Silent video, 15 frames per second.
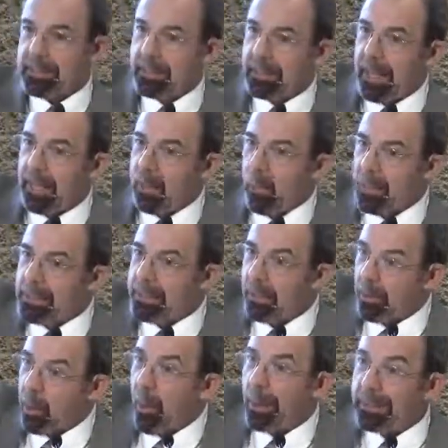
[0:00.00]
the date in which they
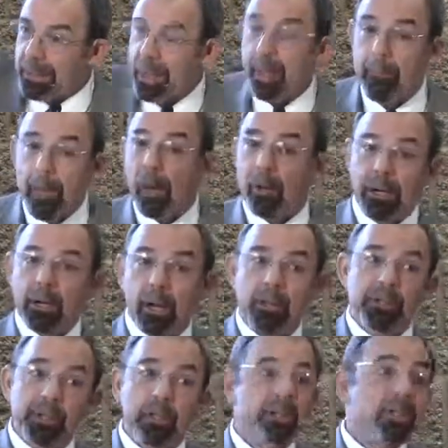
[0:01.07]
were going to get married in our
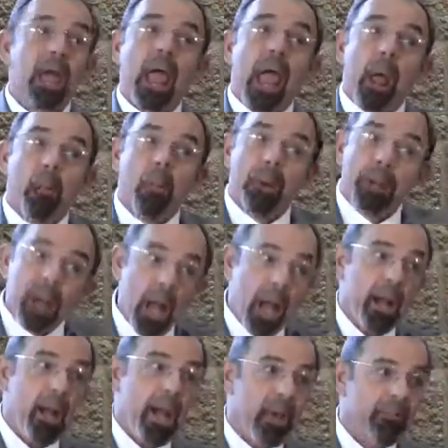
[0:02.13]
church. And we're
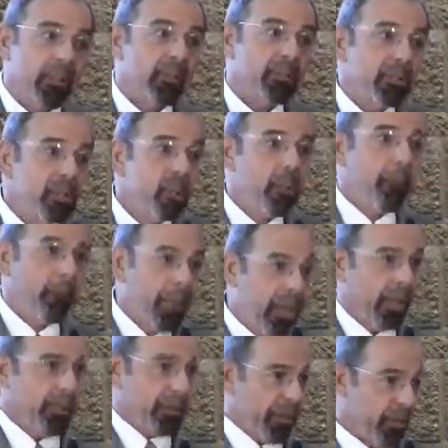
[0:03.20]
not having two
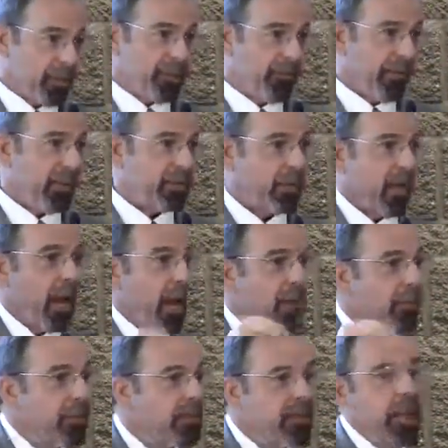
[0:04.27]
big church events
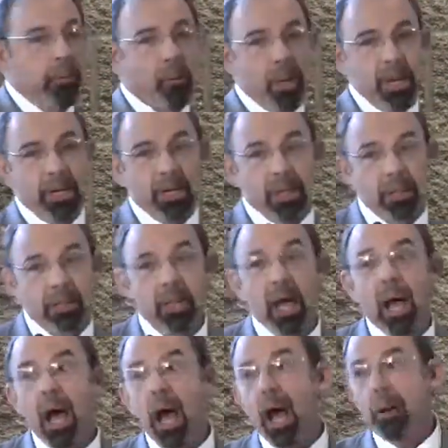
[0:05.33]
in the same weekend.
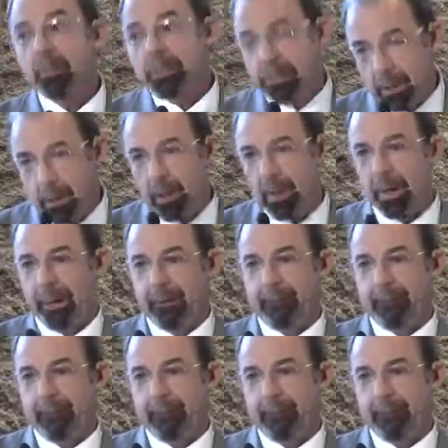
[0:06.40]
I'm sorry."